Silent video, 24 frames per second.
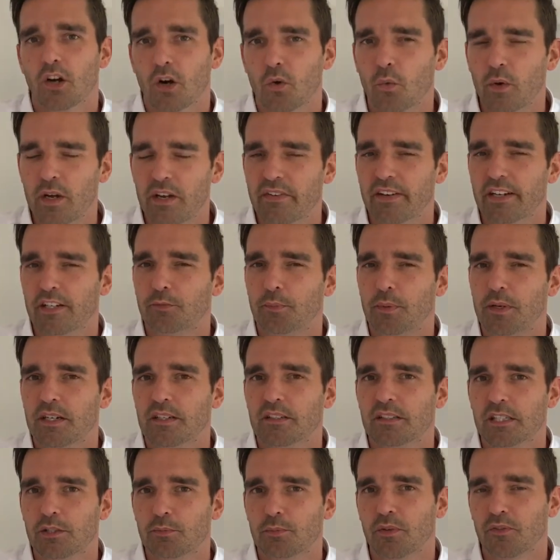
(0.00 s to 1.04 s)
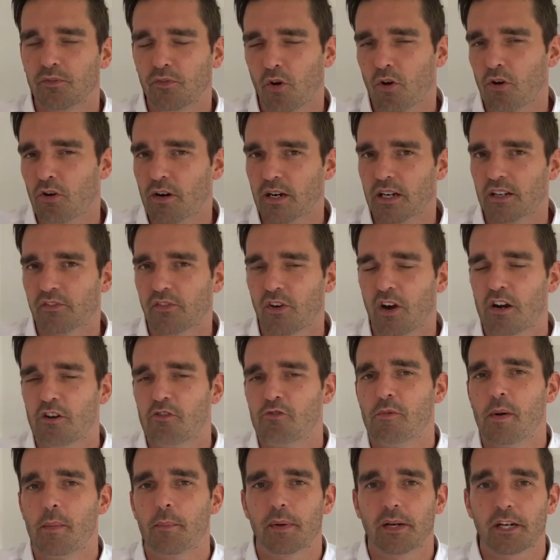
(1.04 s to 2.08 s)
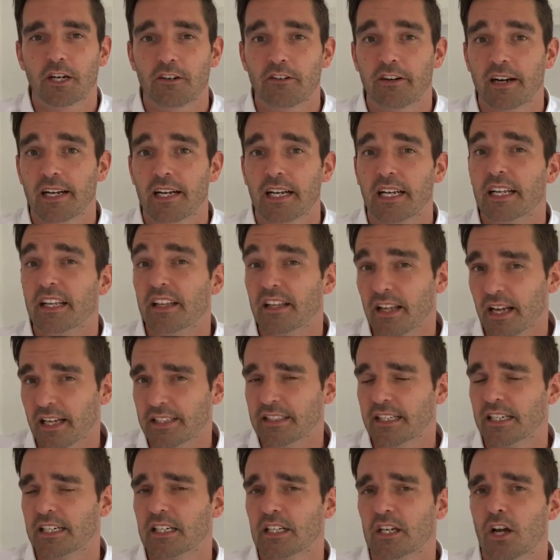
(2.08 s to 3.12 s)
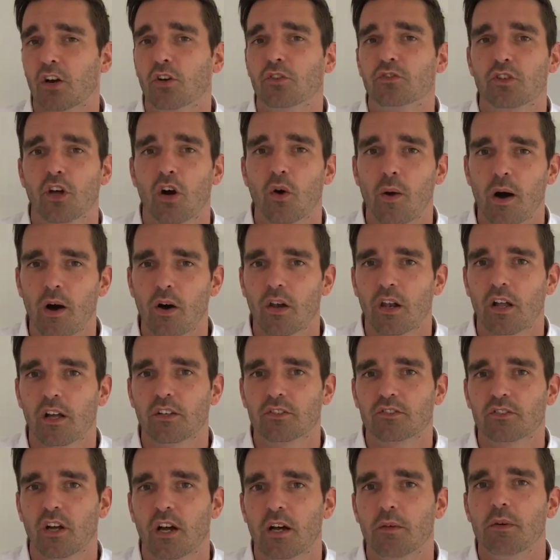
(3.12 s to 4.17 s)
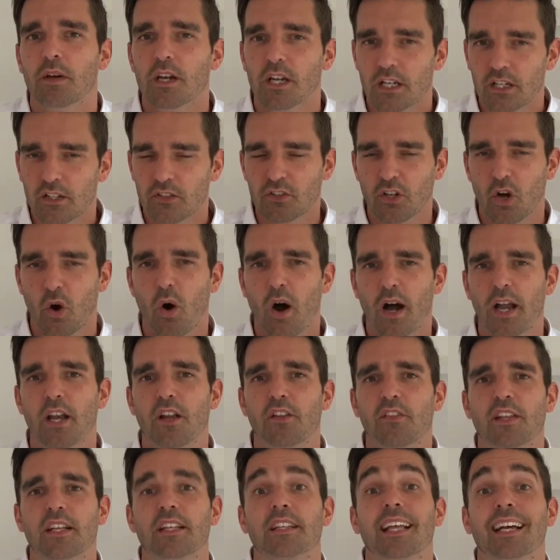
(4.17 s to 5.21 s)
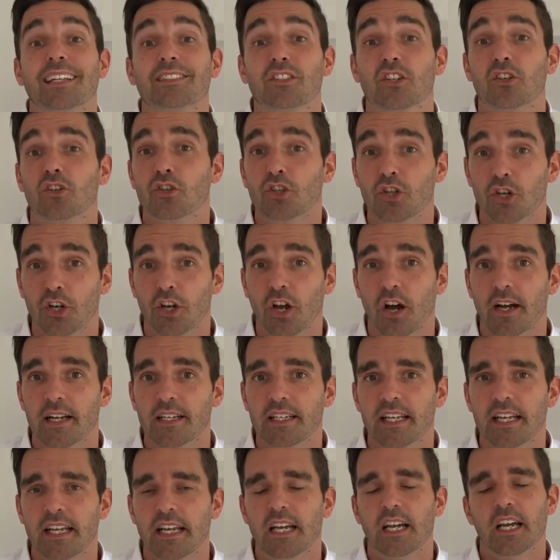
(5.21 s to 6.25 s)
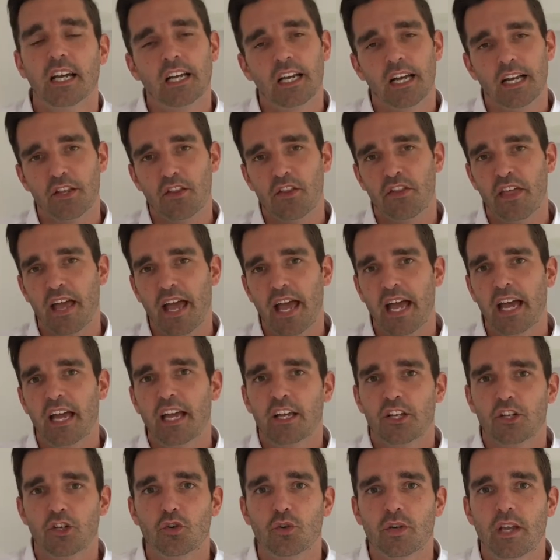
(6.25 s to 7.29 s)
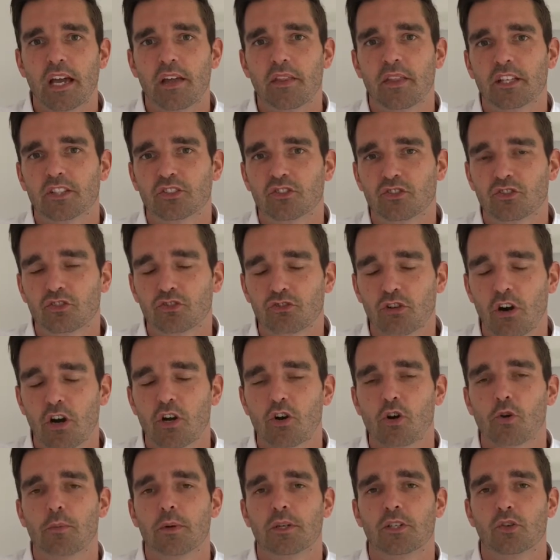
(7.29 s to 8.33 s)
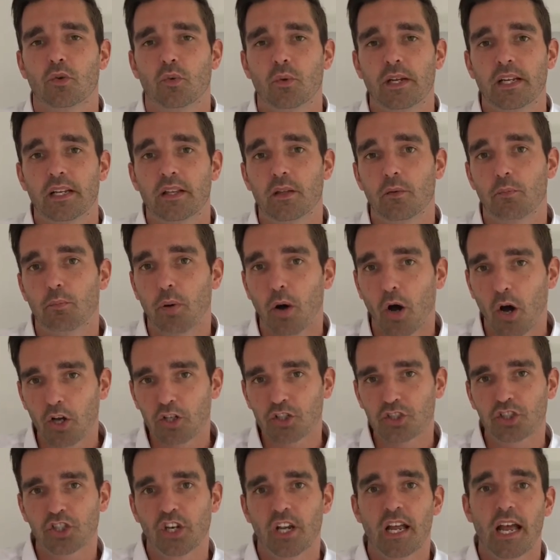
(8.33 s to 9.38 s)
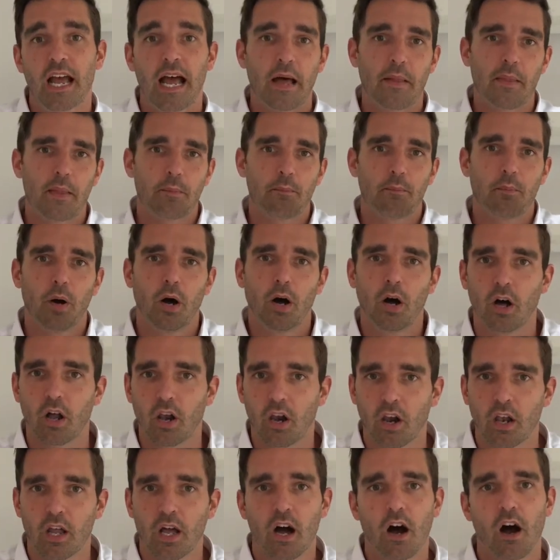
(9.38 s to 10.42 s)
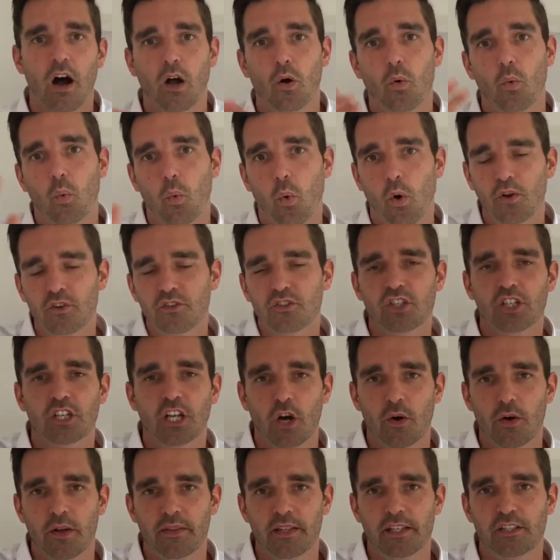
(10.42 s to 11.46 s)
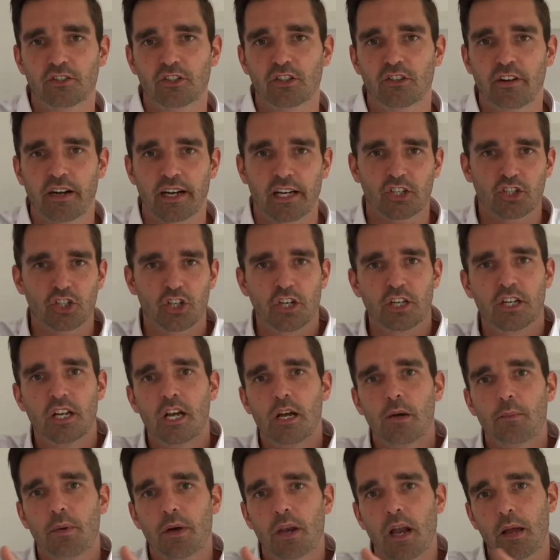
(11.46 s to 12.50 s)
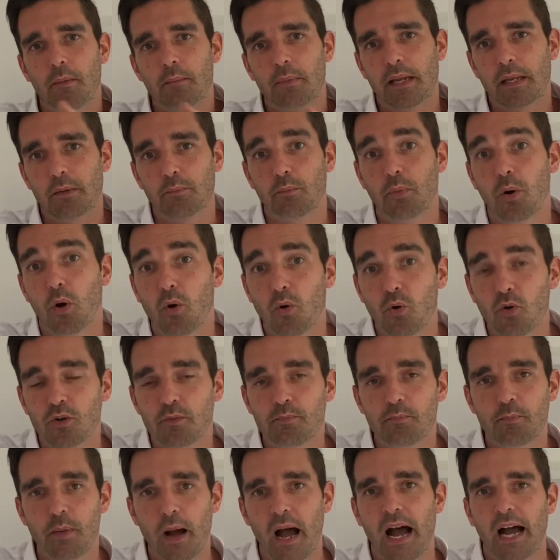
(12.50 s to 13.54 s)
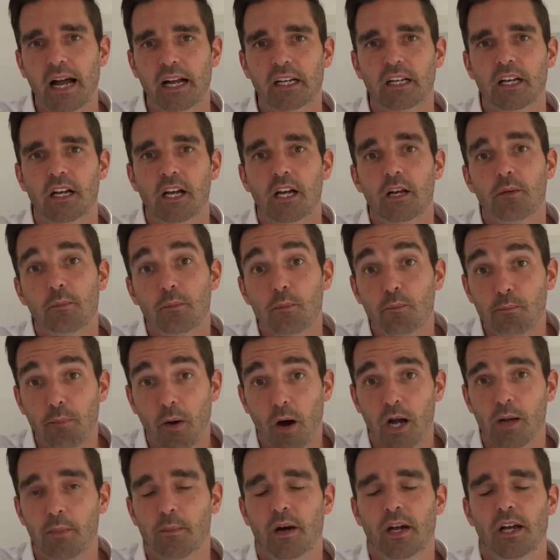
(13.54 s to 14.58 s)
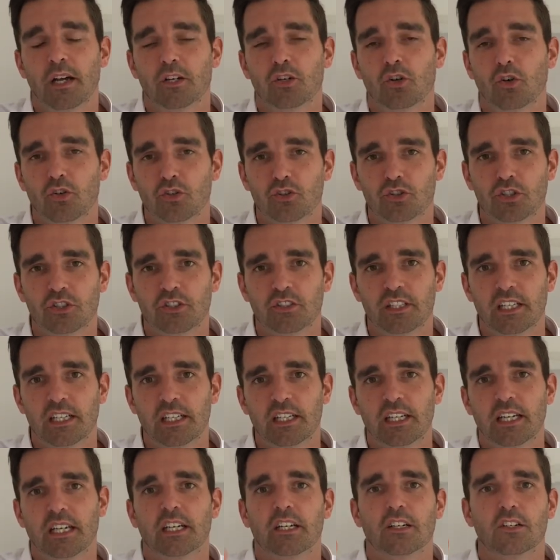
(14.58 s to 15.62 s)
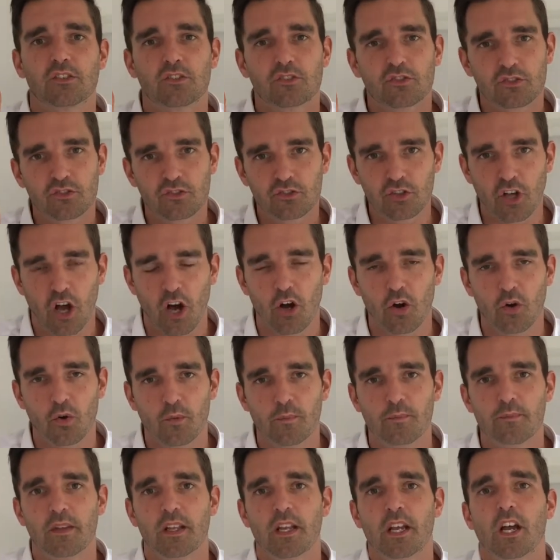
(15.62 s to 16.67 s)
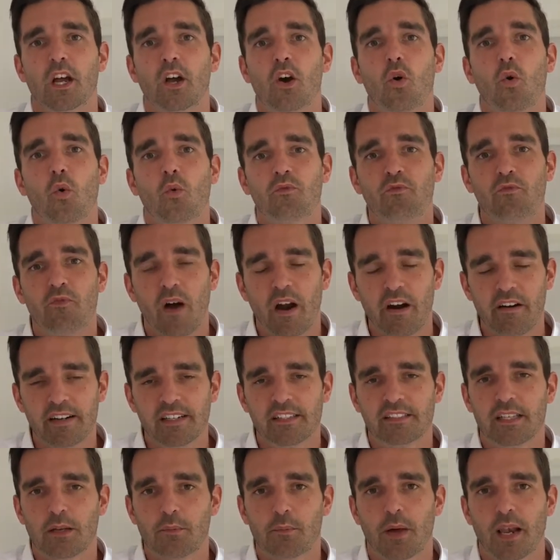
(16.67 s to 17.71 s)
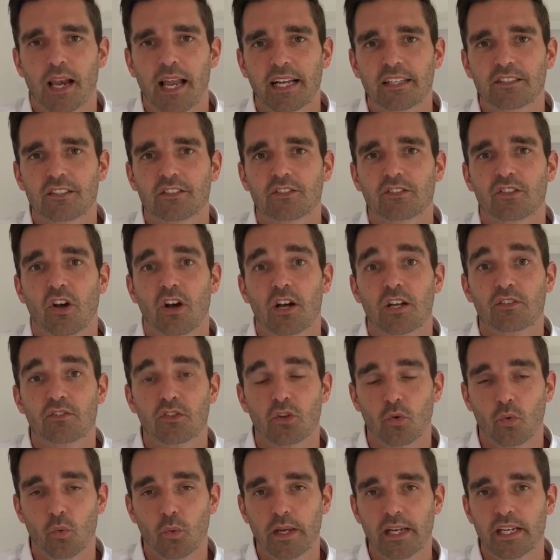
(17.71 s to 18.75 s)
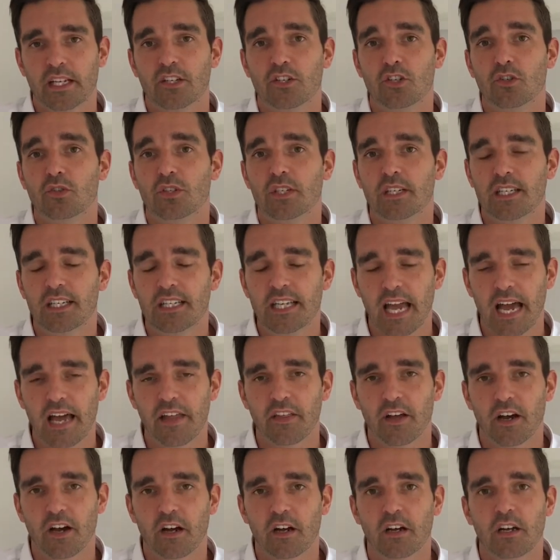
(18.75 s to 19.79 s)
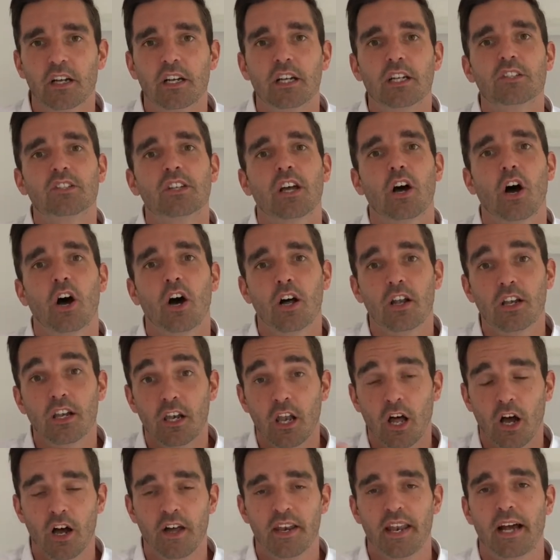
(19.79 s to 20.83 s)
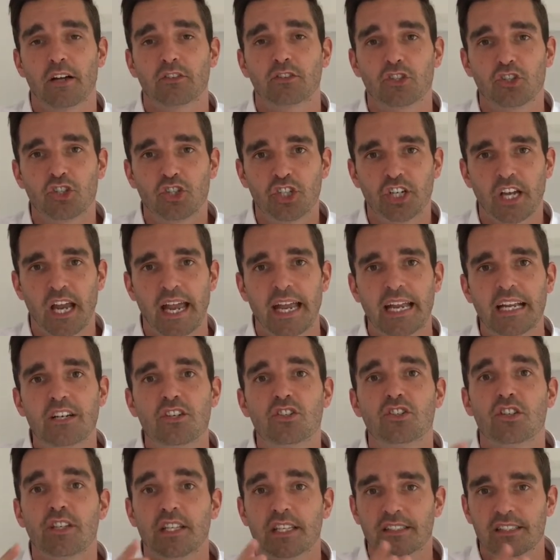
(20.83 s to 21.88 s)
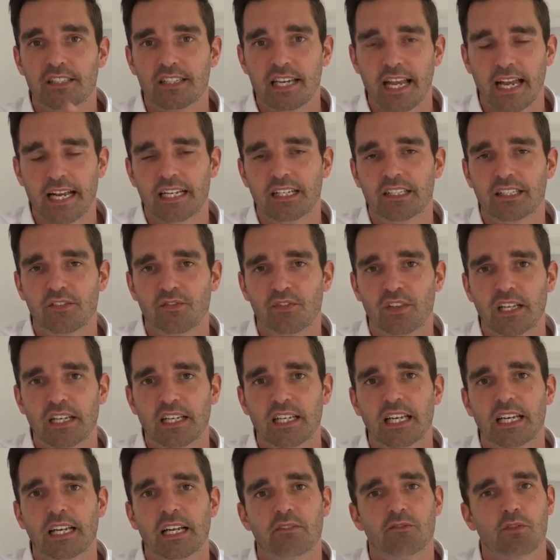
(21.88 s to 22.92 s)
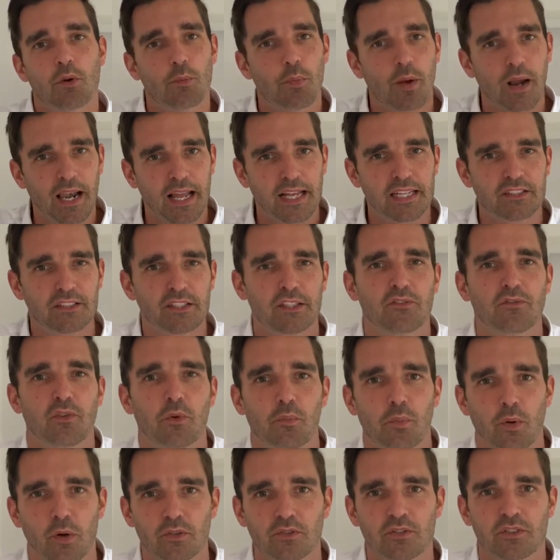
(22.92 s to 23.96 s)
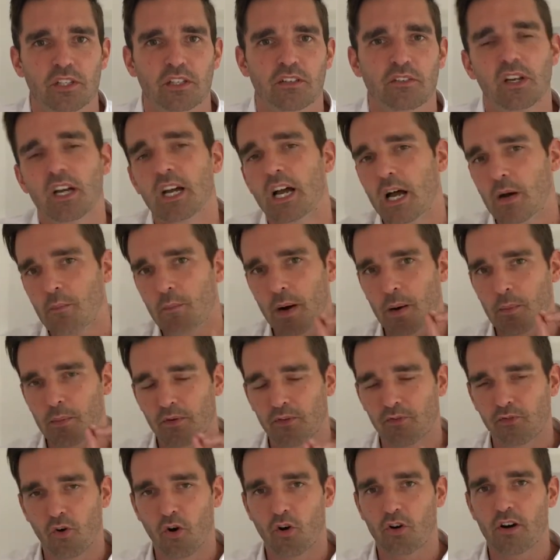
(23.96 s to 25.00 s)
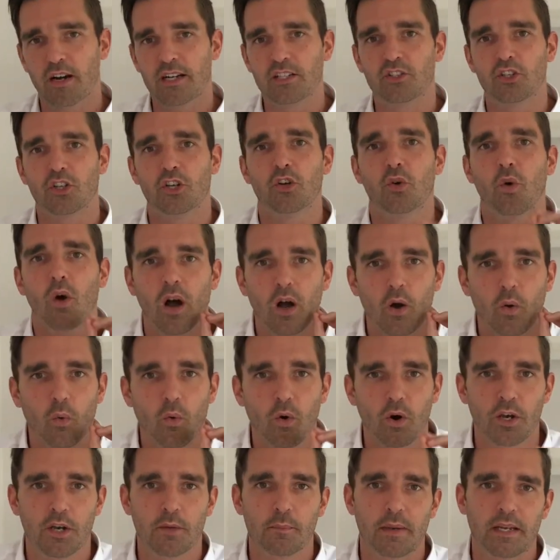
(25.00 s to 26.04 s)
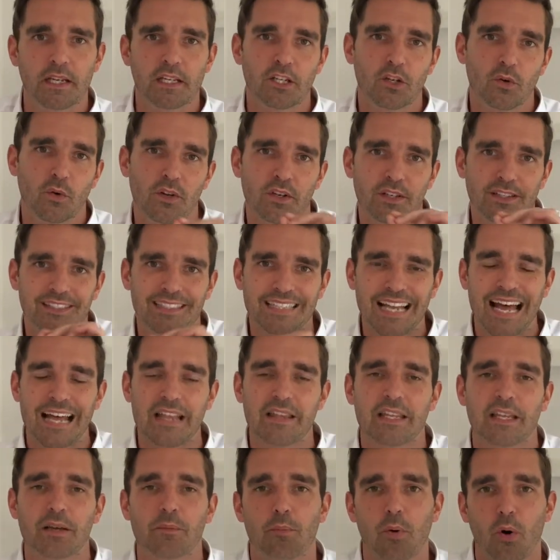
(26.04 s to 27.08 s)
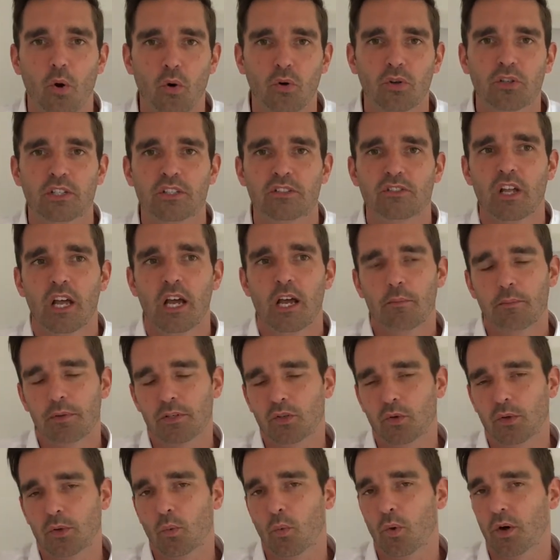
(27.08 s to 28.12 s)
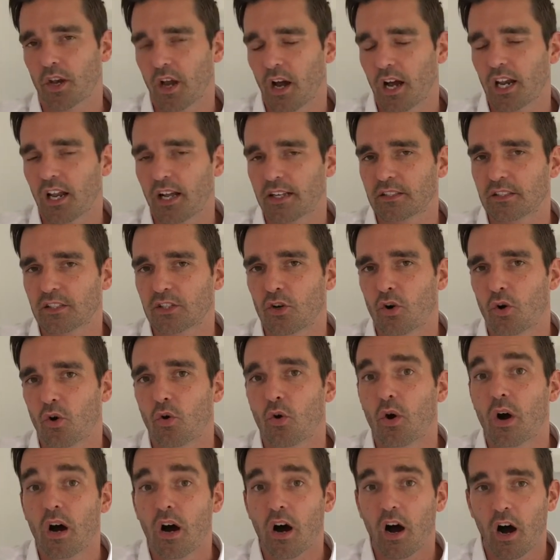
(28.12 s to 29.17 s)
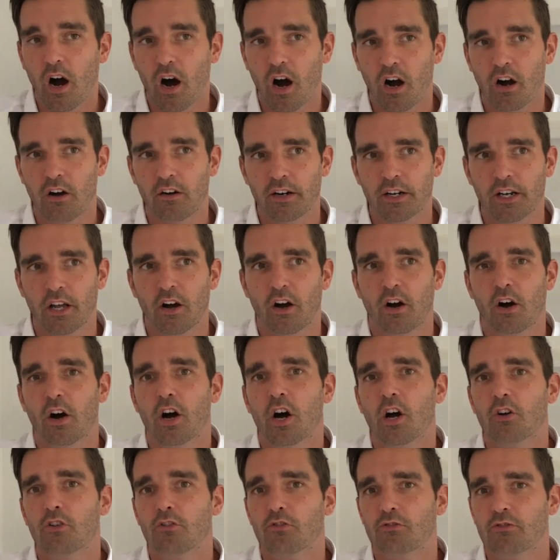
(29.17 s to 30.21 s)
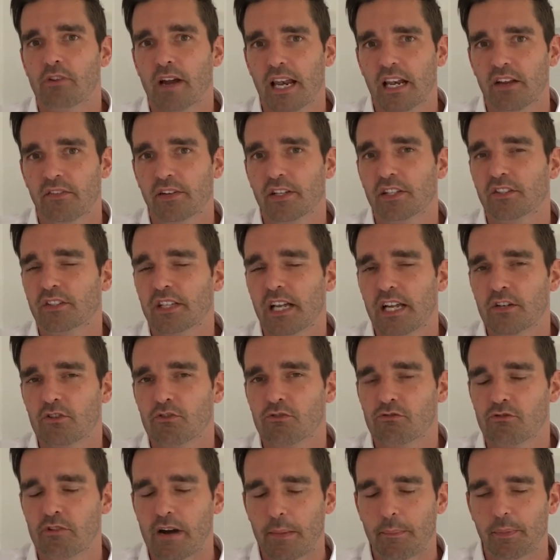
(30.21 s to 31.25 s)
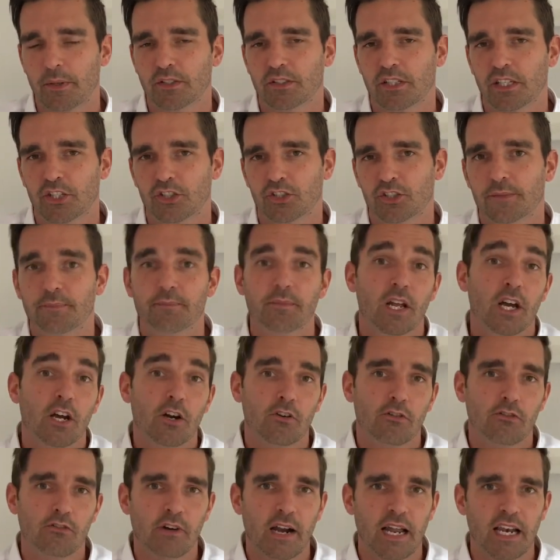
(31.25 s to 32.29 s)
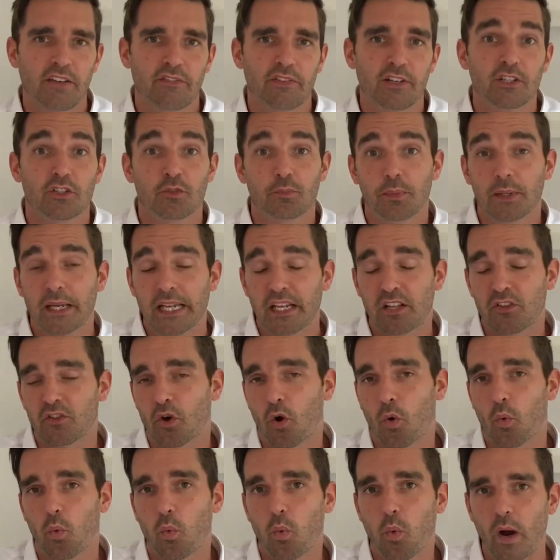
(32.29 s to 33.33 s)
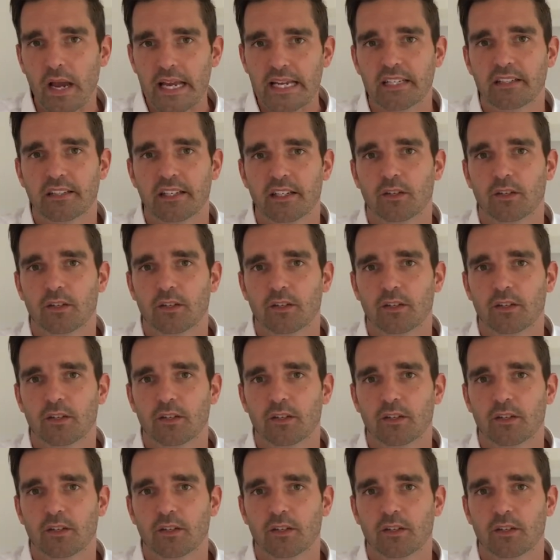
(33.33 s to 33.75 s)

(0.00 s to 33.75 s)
We've experienced this before, and if I remember correctly, that didn't go so well last time, so I don't think that's a good idea. And there you get the struggle between the push and the pull. I want to go in this direction, but I'm being pulled back by my unconscious thinking. So, very simple exercise that we can do together to learn how to change this negative thinking and replace it for positive. But before I do, I want to make you understand the importance between what I like to call R&R, relevance and repetition. Relevance being the weight